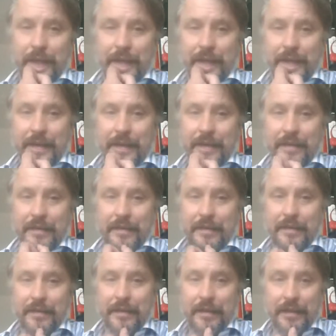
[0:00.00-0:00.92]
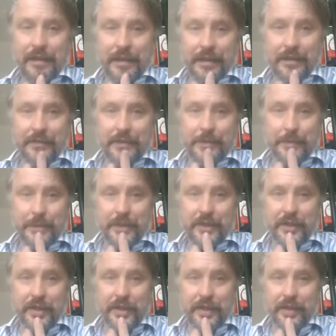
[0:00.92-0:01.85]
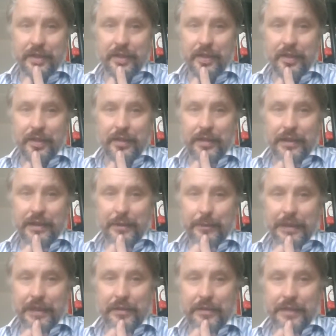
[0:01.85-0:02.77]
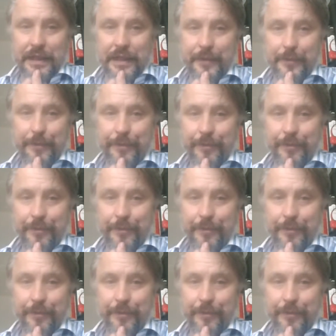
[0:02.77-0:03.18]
And, there is much I like about it.